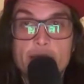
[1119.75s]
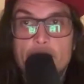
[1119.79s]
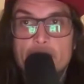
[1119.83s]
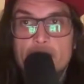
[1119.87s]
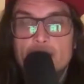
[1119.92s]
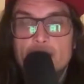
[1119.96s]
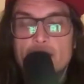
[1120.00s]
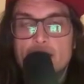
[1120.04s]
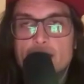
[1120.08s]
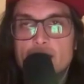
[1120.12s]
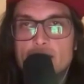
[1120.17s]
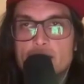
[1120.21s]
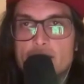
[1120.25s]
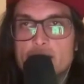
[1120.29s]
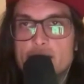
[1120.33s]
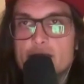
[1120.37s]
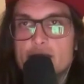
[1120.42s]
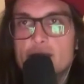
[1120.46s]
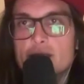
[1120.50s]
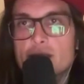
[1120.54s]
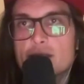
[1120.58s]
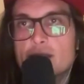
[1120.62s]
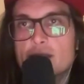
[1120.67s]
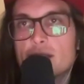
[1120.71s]
And
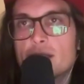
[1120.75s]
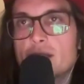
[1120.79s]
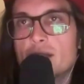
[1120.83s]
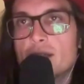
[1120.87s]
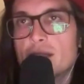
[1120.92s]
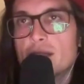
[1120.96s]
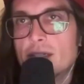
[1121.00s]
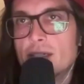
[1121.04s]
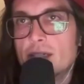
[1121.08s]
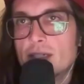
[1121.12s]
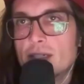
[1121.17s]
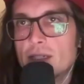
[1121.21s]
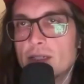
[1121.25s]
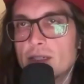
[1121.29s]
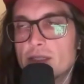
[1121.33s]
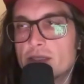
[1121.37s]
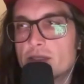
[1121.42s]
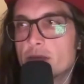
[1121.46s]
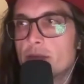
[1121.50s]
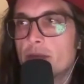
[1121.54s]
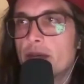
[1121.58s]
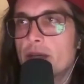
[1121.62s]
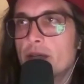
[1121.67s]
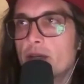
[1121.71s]
so
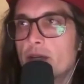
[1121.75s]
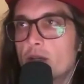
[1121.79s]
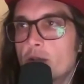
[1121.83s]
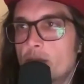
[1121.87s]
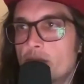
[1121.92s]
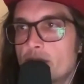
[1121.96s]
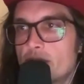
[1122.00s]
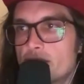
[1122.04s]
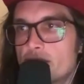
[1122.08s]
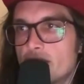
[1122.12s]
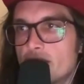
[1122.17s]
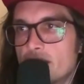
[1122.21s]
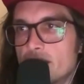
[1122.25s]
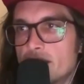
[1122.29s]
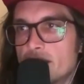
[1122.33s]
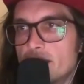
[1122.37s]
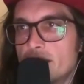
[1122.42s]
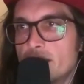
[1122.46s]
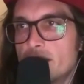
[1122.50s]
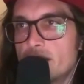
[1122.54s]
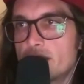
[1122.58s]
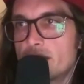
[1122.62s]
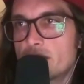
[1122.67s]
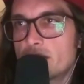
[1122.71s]
my hope is that
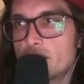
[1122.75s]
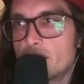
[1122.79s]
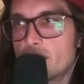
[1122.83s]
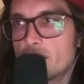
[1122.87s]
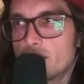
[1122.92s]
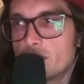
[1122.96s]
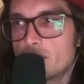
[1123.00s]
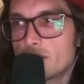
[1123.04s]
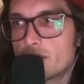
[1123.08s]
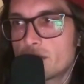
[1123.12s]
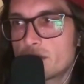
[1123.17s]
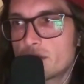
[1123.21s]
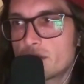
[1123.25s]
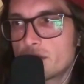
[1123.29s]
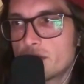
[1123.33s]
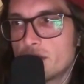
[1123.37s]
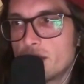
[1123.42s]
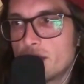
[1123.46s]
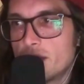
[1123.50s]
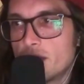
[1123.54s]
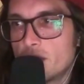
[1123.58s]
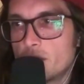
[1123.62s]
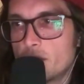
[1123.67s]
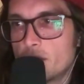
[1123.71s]
these songs
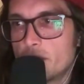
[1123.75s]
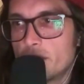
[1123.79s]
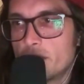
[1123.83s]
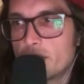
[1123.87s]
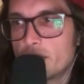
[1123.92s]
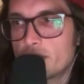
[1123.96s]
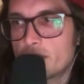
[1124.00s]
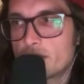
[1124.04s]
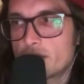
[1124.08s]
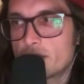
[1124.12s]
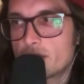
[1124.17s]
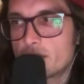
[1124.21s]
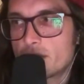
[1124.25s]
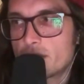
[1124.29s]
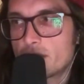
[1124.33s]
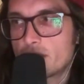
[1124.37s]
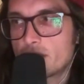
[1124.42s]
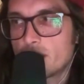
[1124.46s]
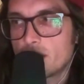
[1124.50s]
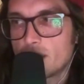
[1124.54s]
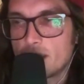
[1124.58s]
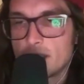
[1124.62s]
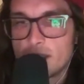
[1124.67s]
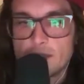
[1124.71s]
help us
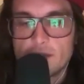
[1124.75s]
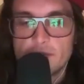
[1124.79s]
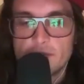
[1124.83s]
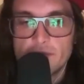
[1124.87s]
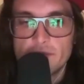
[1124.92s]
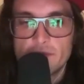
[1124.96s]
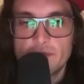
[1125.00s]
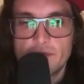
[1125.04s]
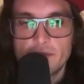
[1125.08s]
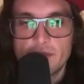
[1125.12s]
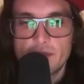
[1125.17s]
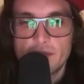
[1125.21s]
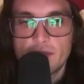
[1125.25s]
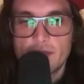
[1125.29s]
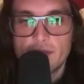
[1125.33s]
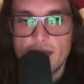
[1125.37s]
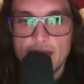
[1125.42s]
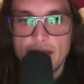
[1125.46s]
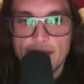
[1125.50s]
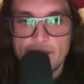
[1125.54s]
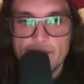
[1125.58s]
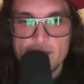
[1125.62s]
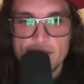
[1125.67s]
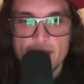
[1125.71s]
live
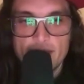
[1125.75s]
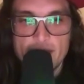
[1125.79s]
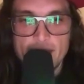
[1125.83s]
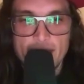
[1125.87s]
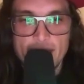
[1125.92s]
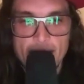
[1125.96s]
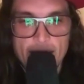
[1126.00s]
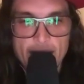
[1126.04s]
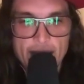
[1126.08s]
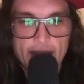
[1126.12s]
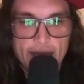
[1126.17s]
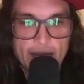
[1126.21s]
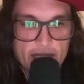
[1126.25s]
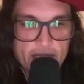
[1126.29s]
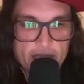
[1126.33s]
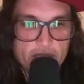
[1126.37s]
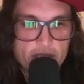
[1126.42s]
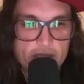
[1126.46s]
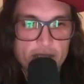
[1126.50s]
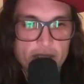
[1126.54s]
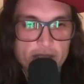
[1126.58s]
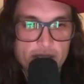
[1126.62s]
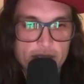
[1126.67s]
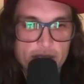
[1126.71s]
lives that
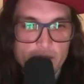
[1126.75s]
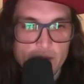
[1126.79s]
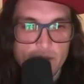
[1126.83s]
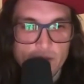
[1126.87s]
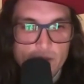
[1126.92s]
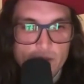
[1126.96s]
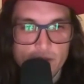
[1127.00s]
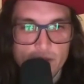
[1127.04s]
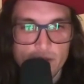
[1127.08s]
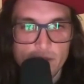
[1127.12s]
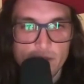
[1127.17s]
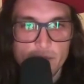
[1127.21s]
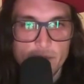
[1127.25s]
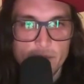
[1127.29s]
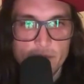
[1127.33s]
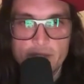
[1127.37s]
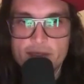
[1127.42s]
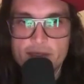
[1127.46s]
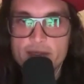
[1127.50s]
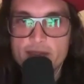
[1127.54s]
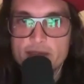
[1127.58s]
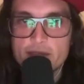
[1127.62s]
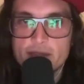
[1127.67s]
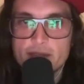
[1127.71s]
actually are
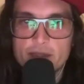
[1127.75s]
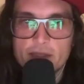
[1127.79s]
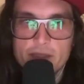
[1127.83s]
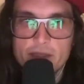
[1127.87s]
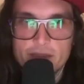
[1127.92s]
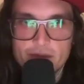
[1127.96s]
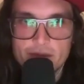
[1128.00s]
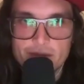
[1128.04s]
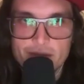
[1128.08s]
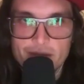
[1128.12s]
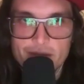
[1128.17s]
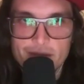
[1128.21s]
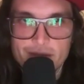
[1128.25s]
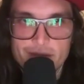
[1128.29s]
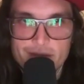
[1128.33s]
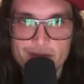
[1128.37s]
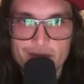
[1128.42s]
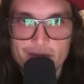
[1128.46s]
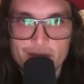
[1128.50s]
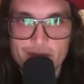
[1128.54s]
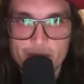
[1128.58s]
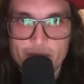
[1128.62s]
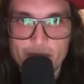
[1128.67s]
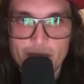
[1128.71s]
apprenticing under
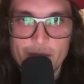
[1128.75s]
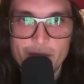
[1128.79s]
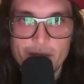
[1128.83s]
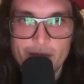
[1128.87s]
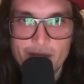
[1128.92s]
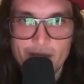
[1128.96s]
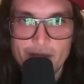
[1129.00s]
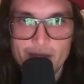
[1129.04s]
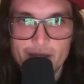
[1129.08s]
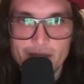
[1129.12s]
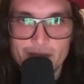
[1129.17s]
the Rabbi